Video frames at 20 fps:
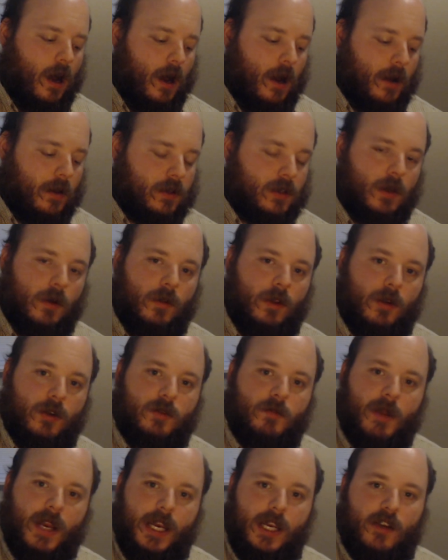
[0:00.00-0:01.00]
So there's
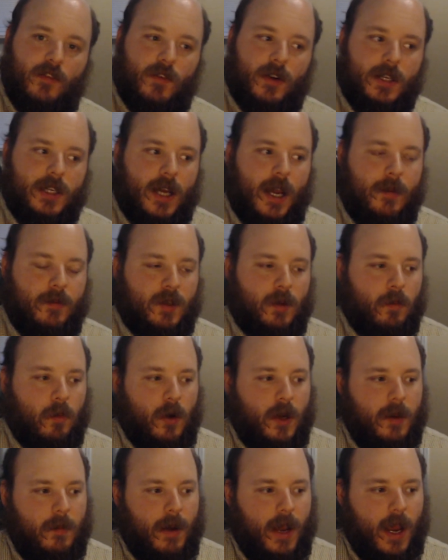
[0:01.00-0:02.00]
many different types of
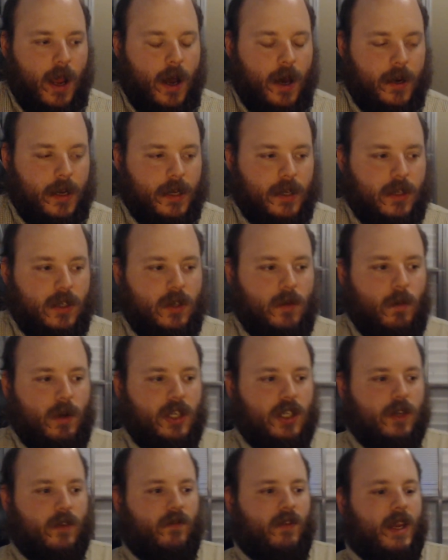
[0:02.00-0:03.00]
prebiotics
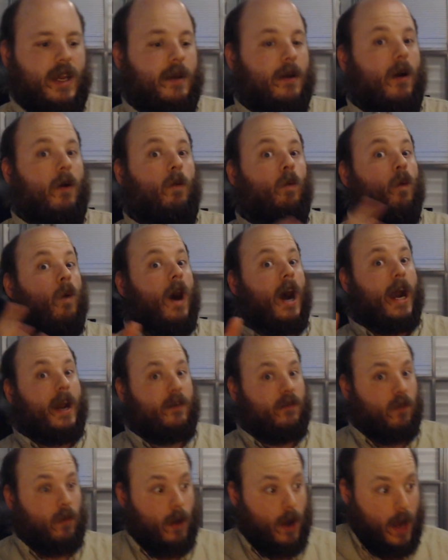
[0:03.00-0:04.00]
which feed a
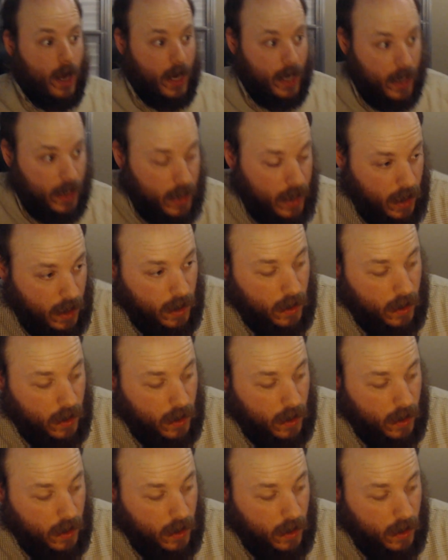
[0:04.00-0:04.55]
wide variety